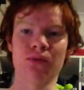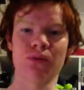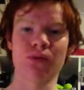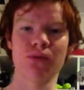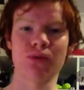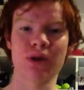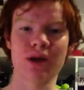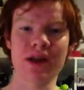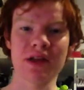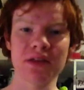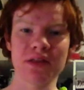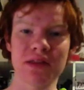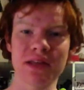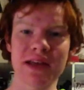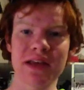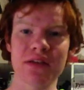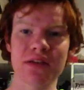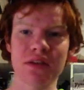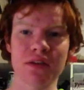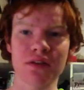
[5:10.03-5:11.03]
where the
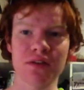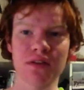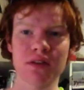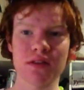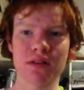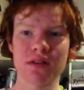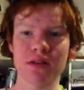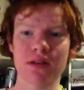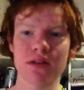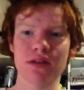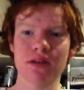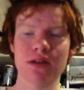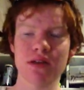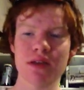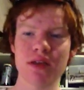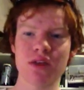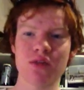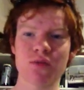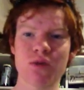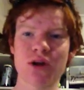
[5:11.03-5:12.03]
Lancia
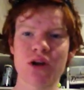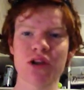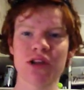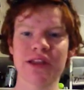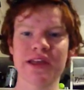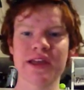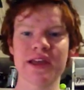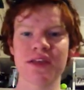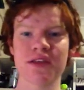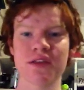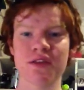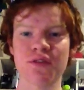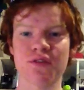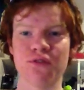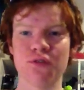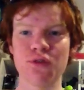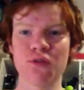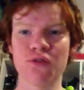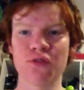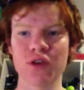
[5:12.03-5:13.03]
is where a Lancia
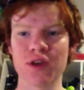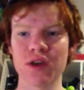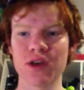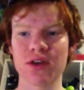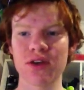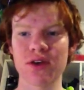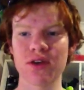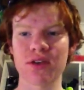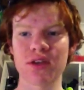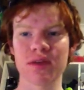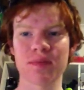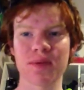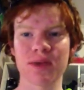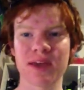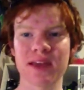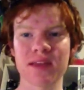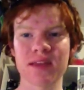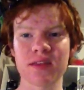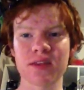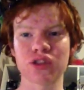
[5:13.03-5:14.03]
Fulvia goes up
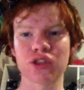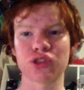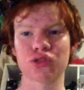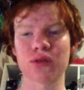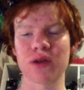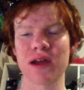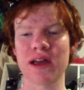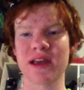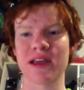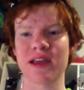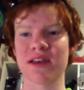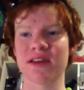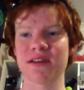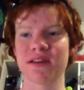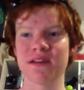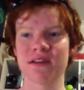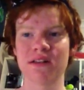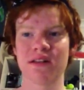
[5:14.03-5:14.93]
against a train.